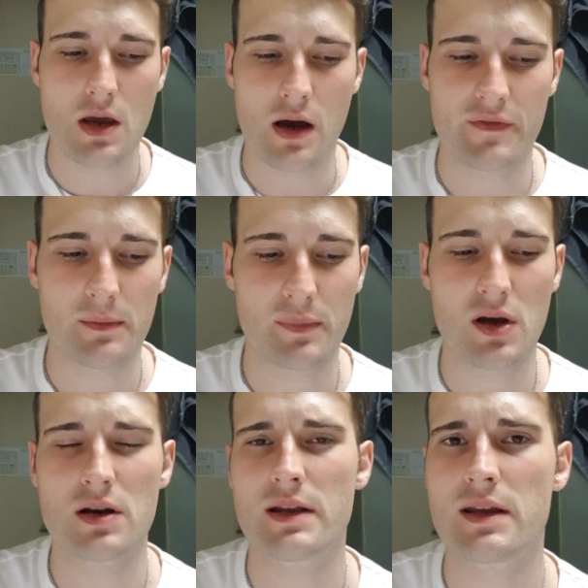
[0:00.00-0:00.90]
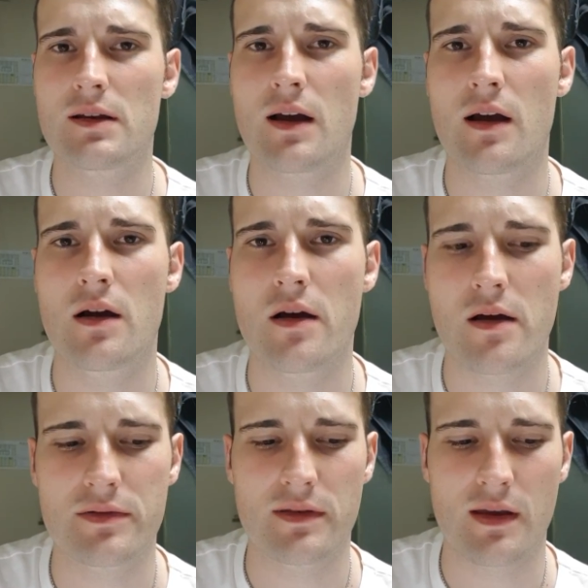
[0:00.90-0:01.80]
I think Burnley
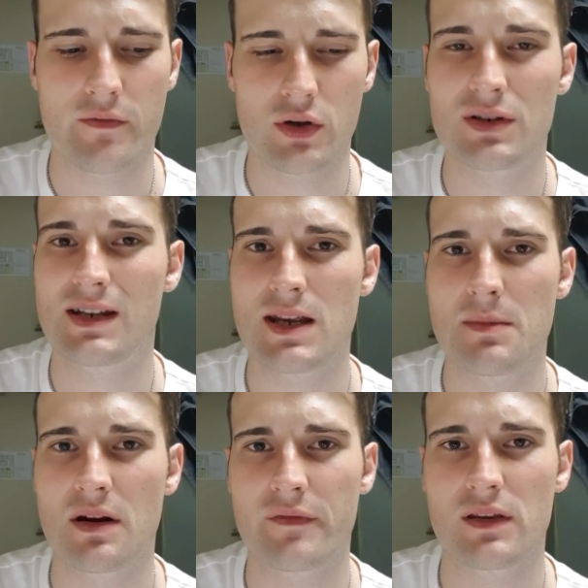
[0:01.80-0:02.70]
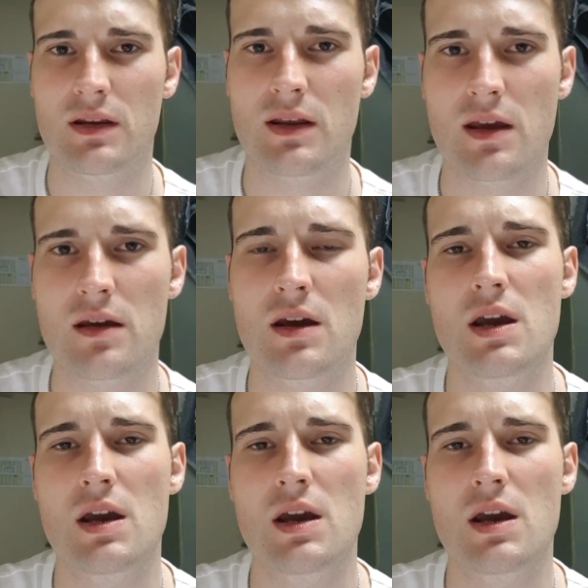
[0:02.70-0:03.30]
have a good team, and I think that they're